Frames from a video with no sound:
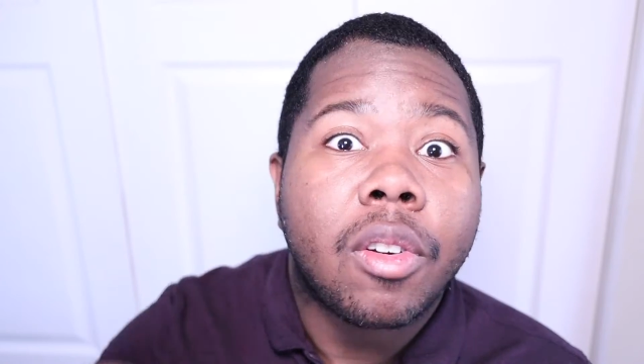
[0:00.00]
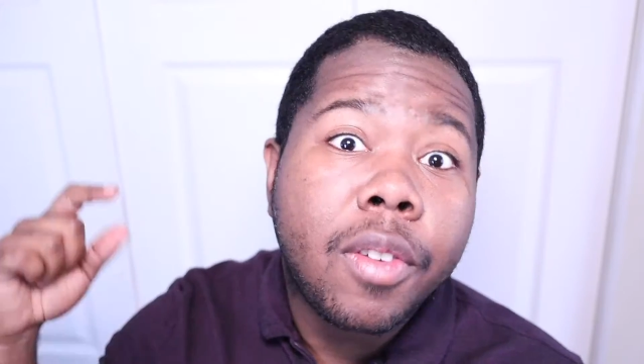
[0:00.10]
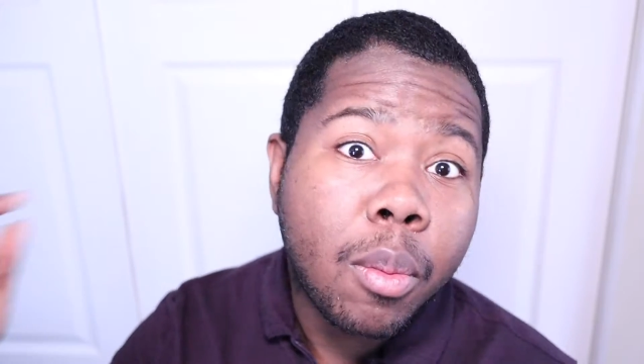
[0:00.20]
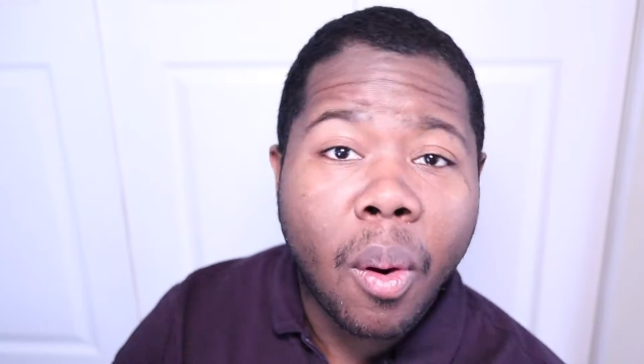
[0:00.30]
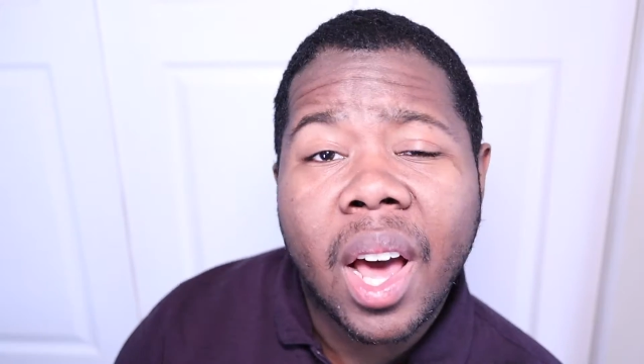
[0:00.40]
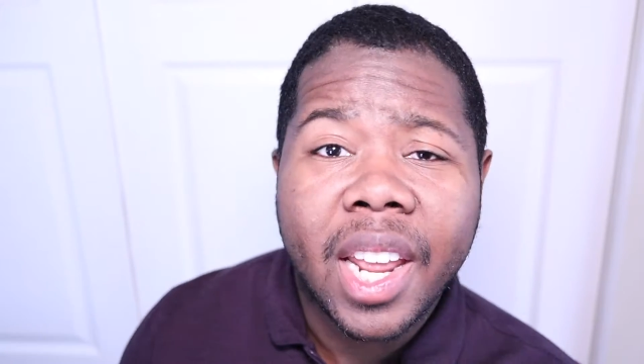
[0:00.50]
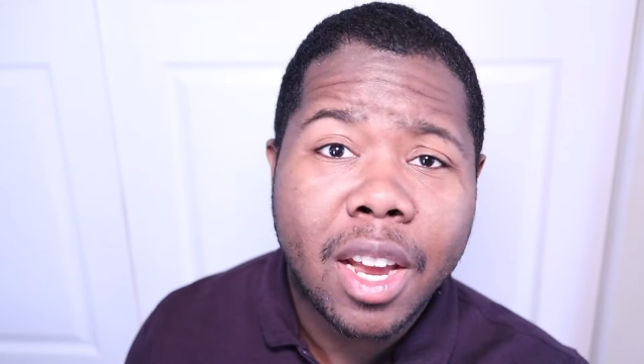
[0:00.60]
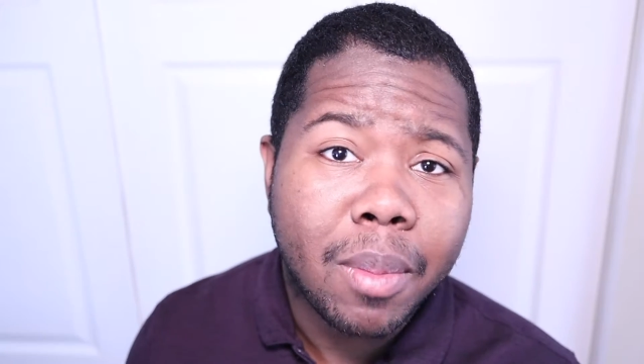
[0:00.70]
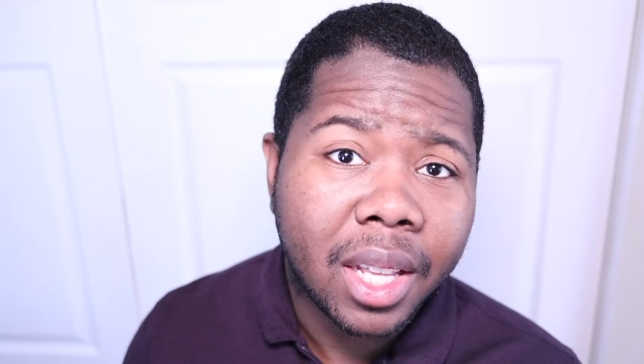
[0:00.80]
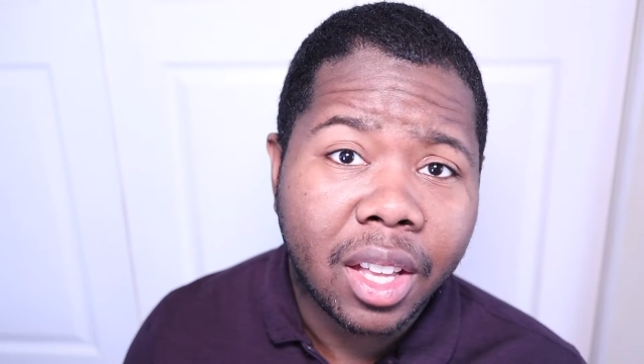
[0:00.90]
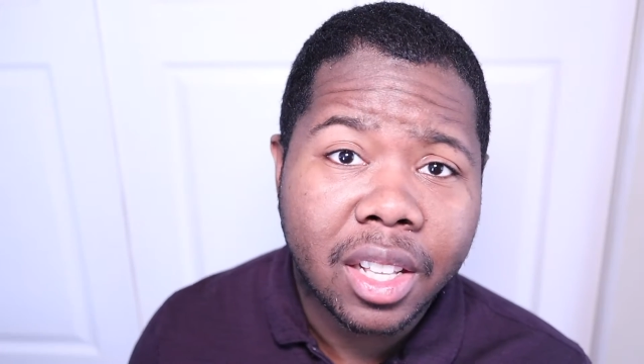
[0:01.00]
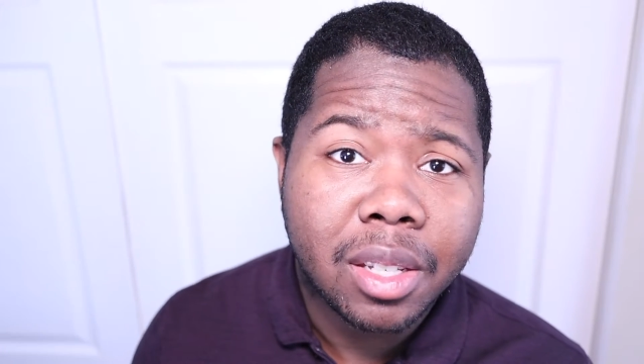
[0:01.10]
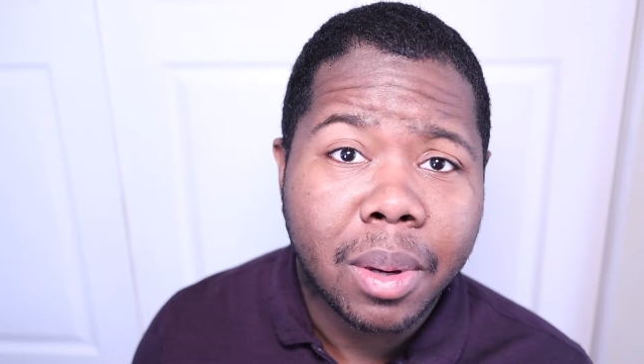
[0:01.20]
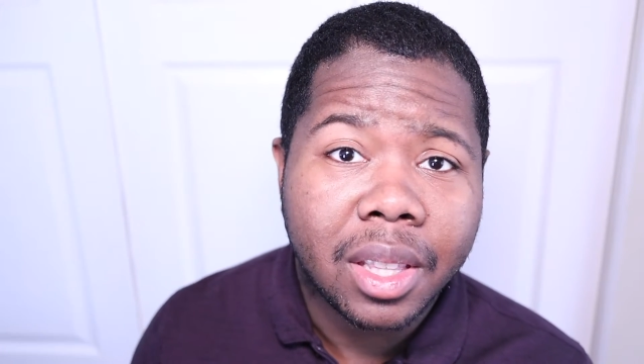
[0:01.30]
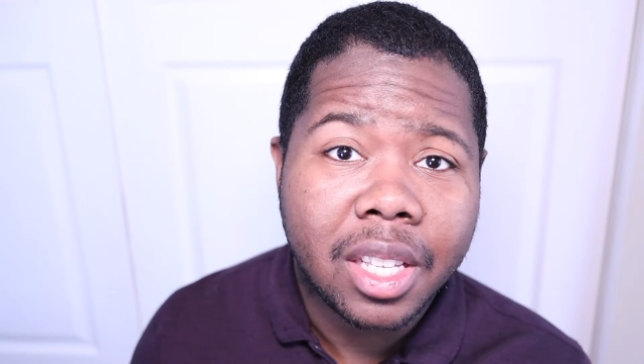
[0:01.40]
so if you want to hear my
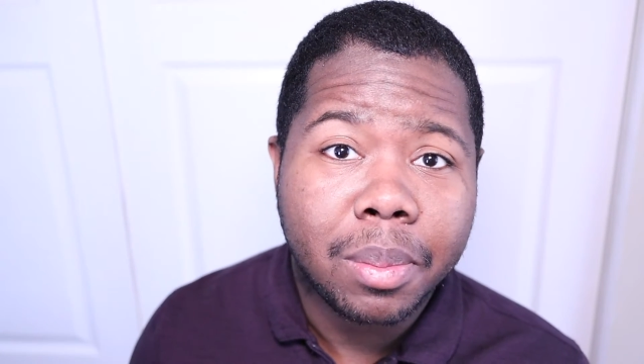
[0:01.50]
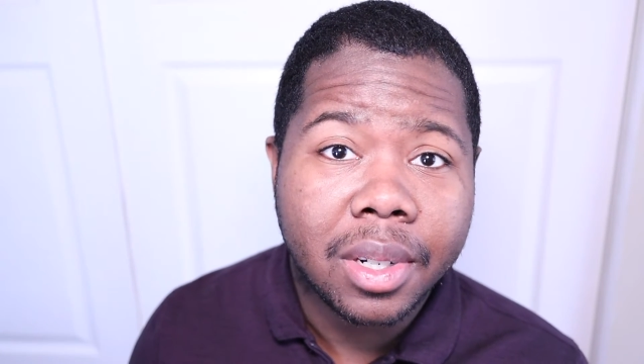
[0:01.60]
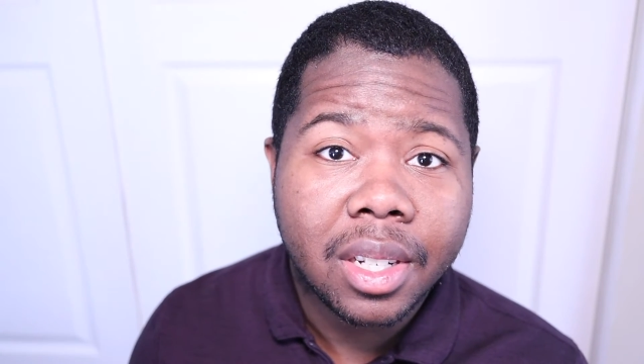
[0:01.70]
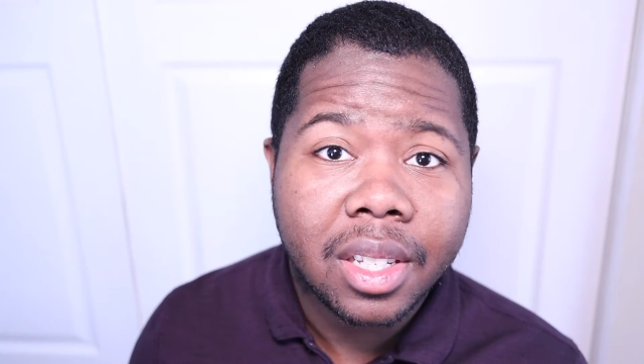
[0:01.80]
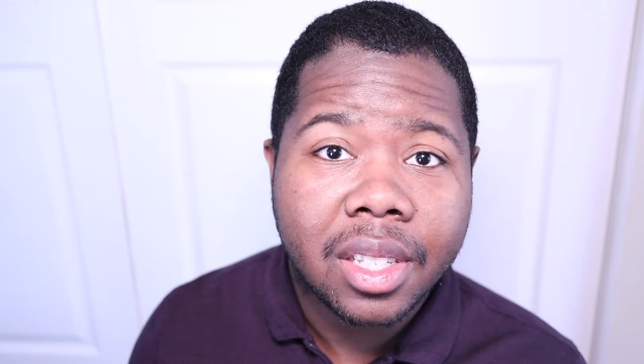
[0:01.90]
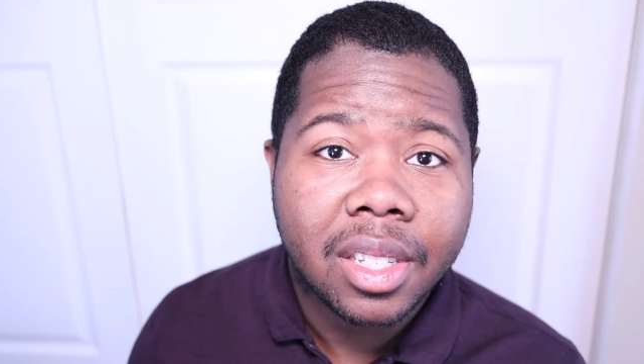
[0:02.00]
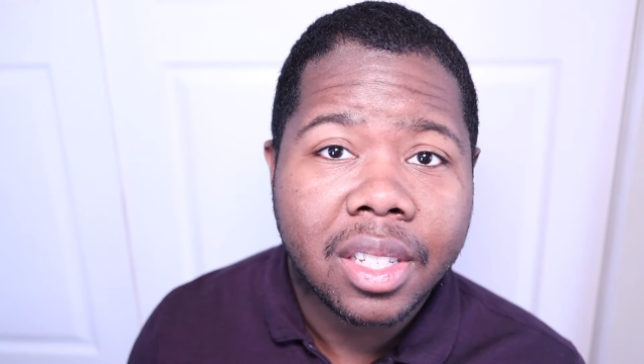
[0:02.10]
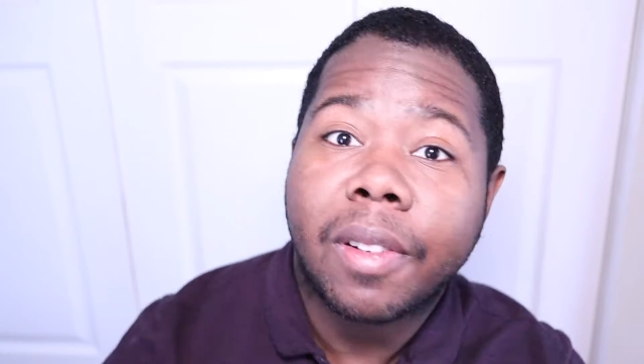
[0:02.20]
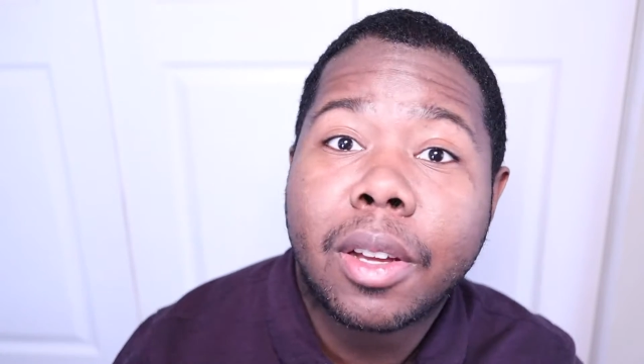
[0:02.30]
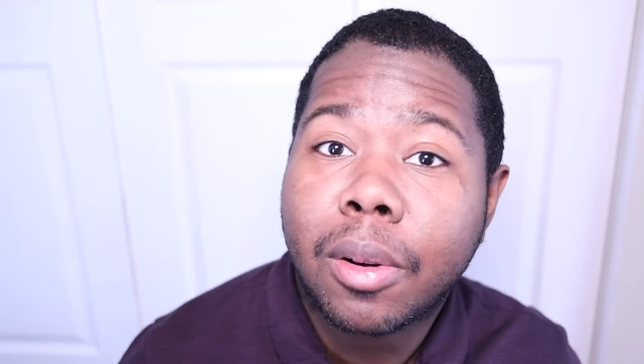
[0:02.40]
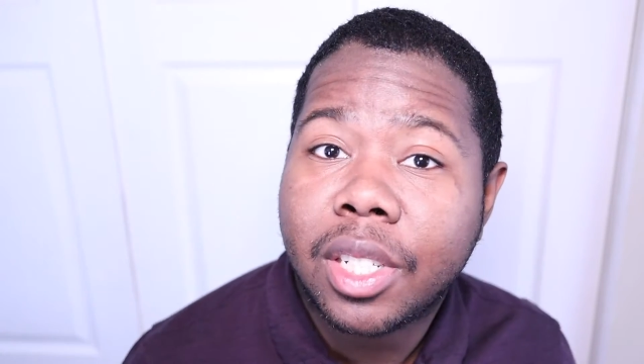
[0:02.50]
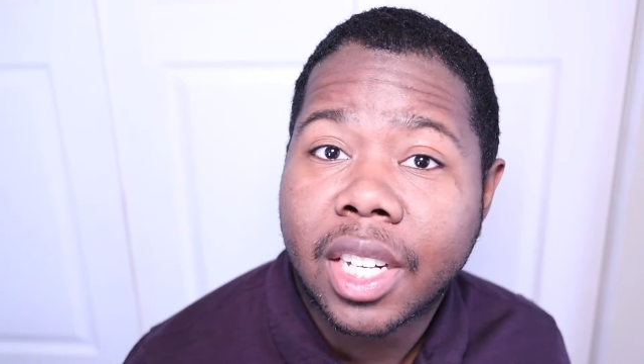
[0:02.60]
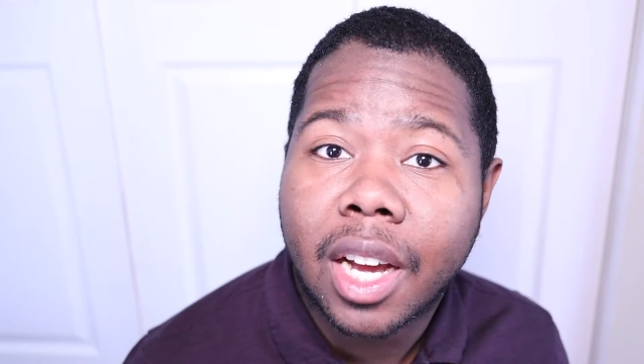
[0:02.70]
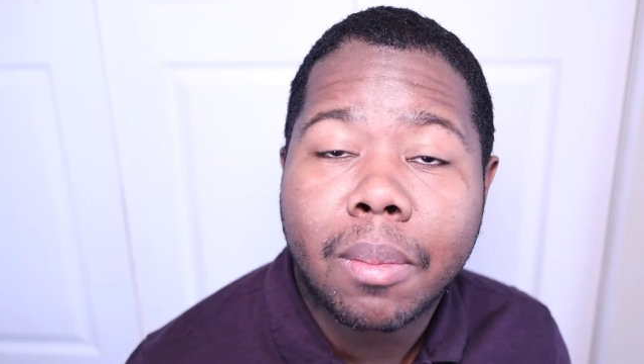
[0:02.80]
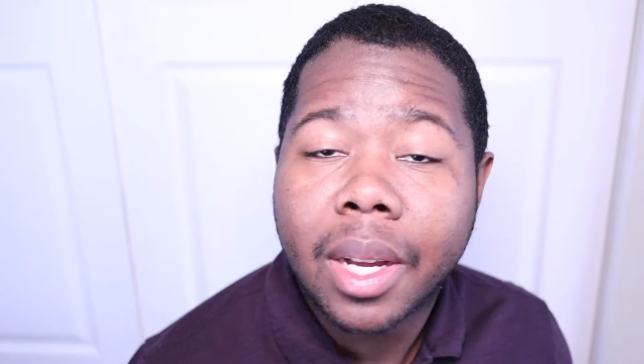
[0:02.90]
thoughts about these books, definitely go
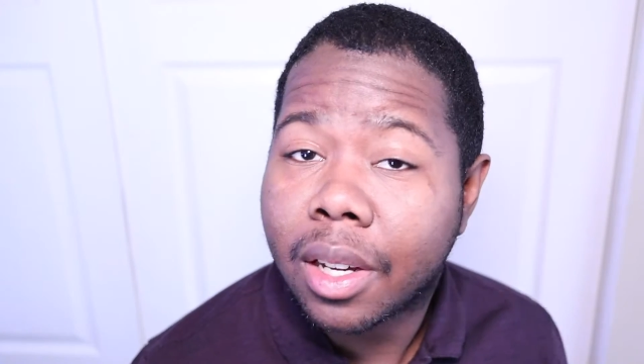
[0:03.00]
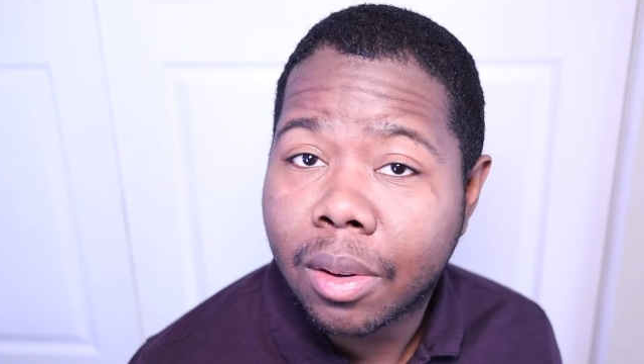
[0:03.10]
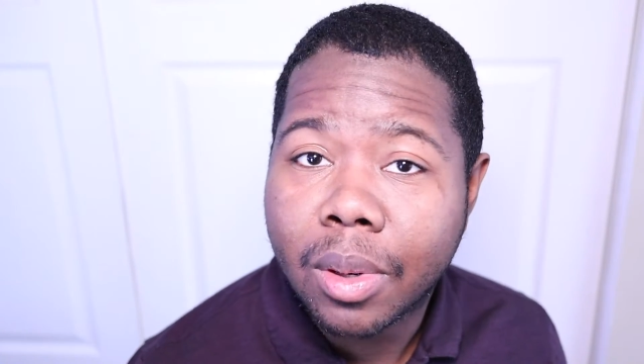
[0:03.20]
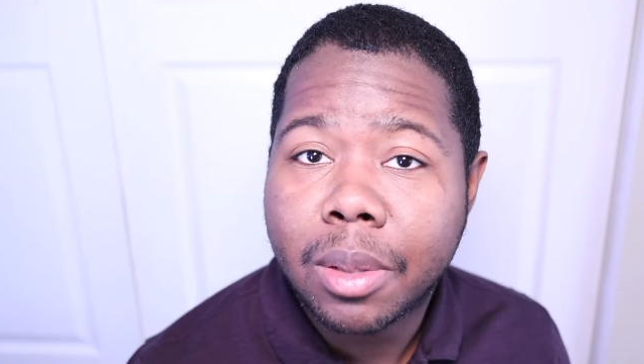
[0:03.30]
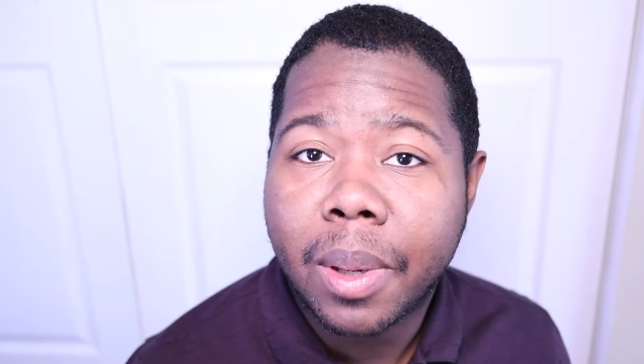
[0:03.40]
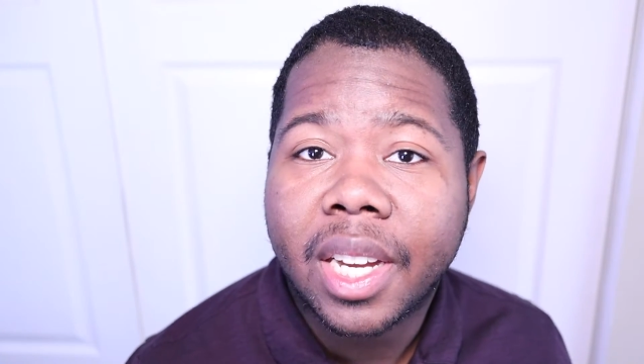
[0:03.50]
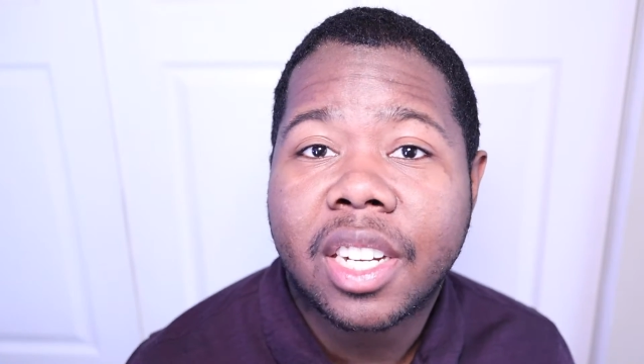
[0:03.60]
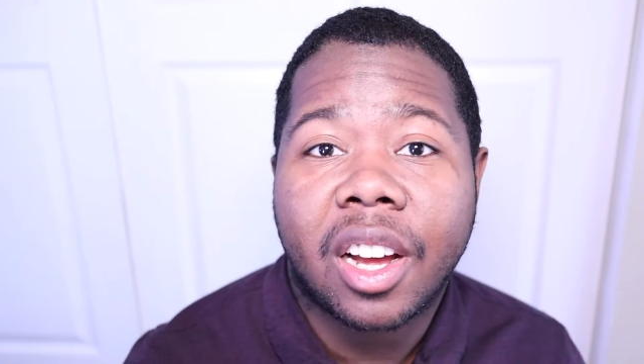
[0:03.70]
check out my Goodreads page.